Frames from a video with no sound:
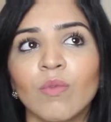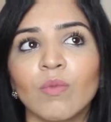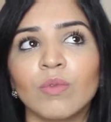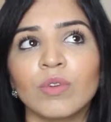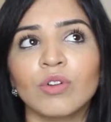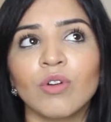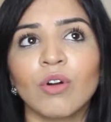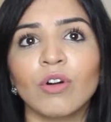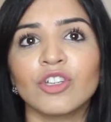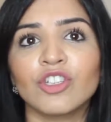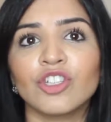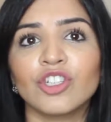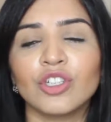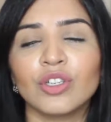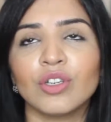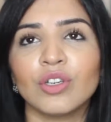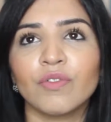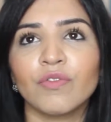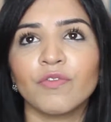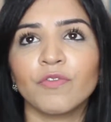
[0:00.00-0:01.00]
would cost
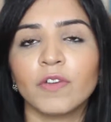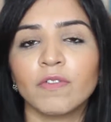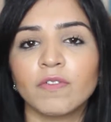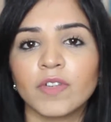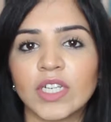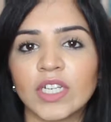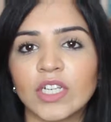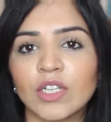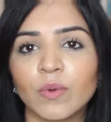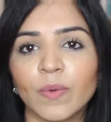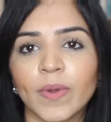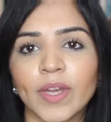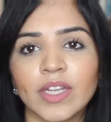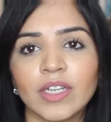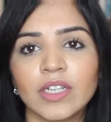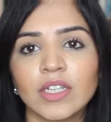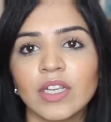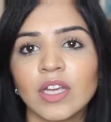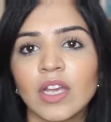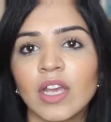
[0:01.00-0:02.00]
you 15
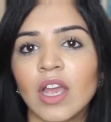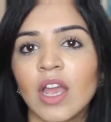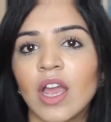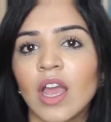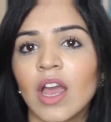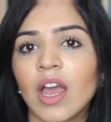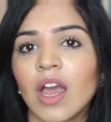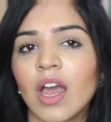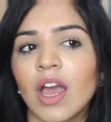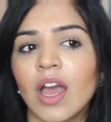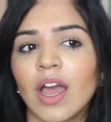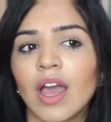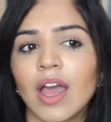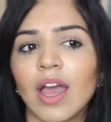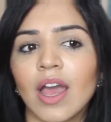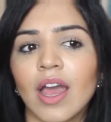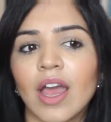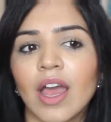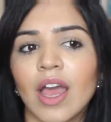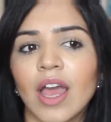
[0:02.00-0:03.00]
quid,
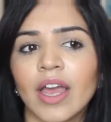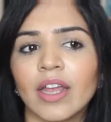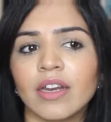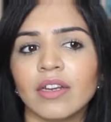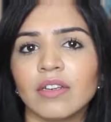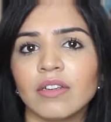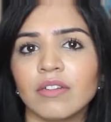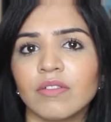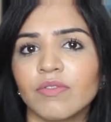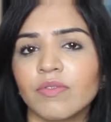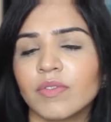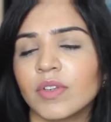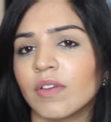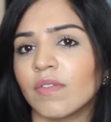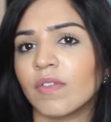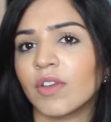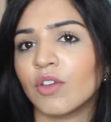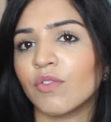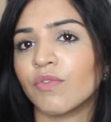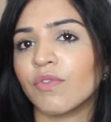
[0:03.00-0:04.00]
and
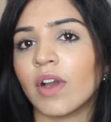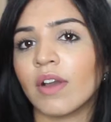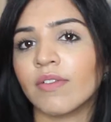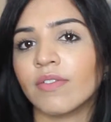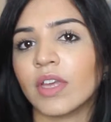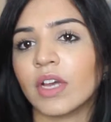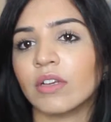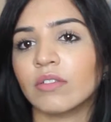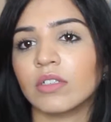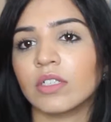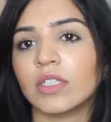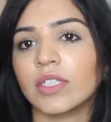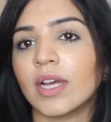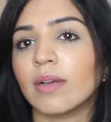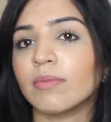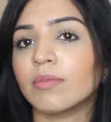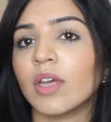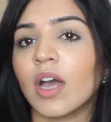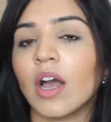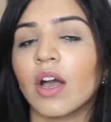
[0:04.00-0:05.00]
giving you 5,000
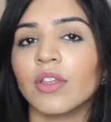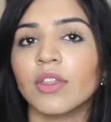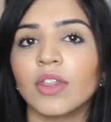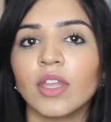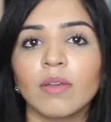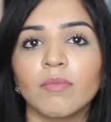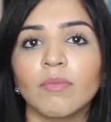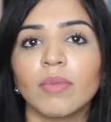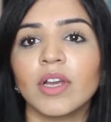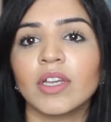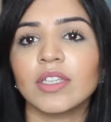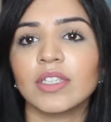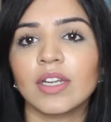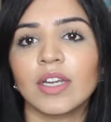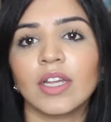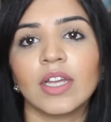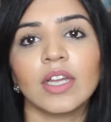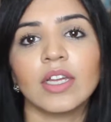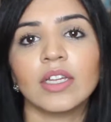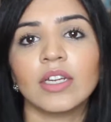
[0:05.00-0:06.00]
zaps, I think
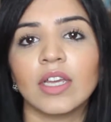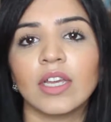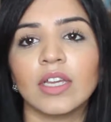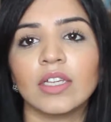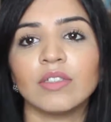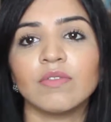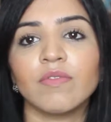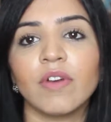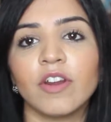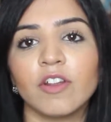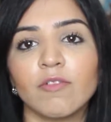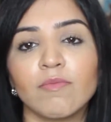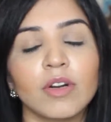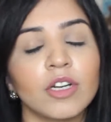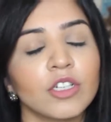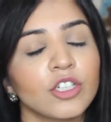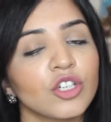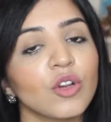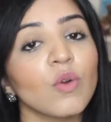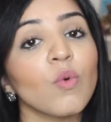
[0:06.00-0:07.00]
personally is very
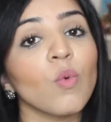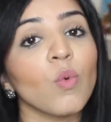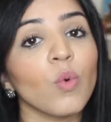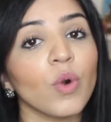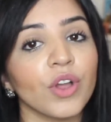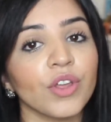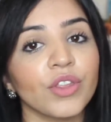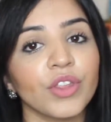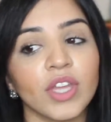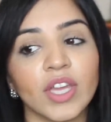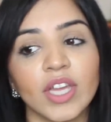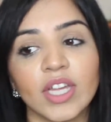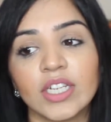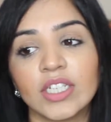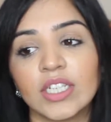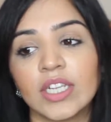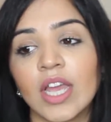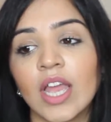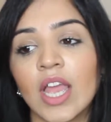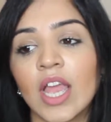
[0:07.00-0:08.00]
much worth
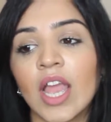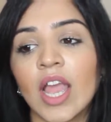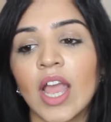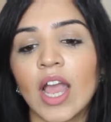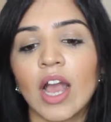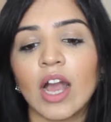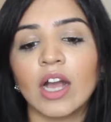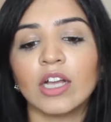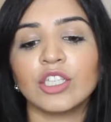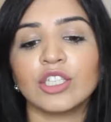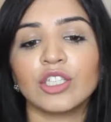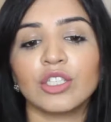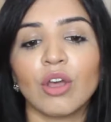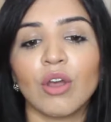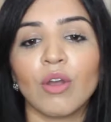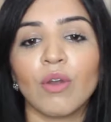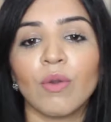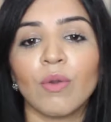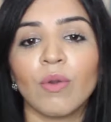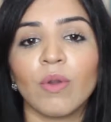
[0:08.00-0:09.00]
it.
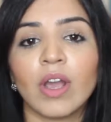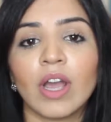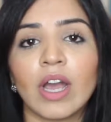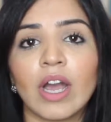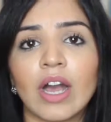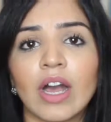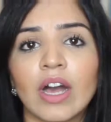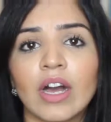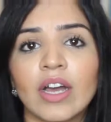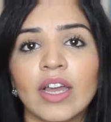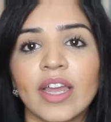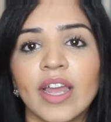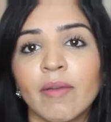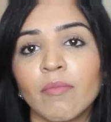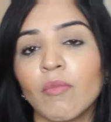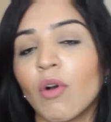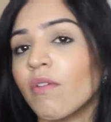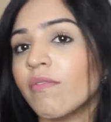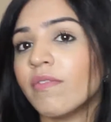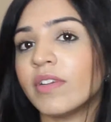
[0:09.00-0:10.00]
So I
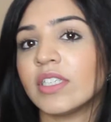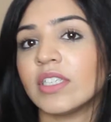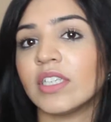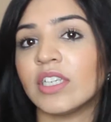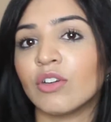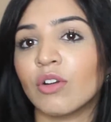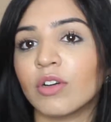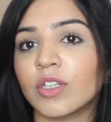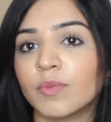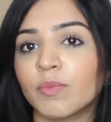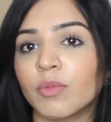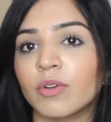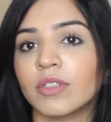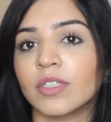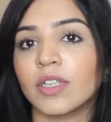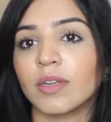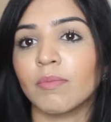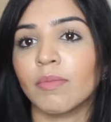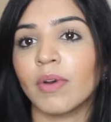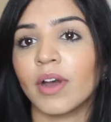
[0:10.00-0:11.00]
am obviously not
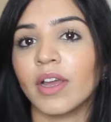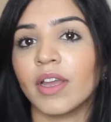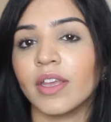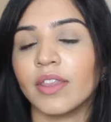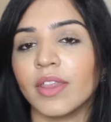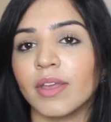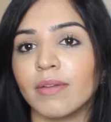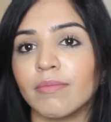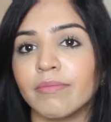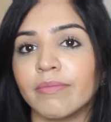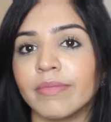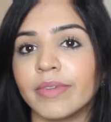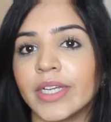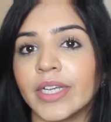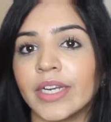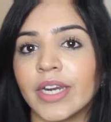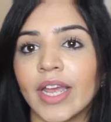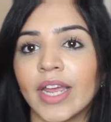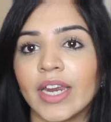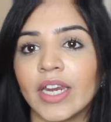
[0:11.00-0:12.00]
sponsored by them
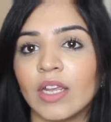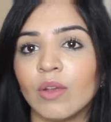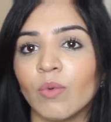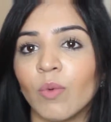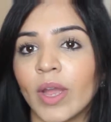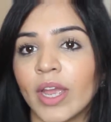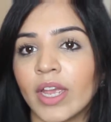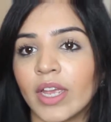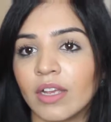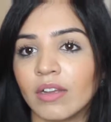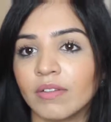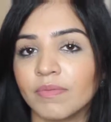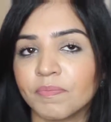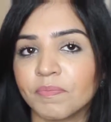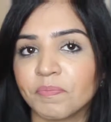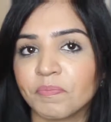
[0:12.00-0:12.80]
in any way.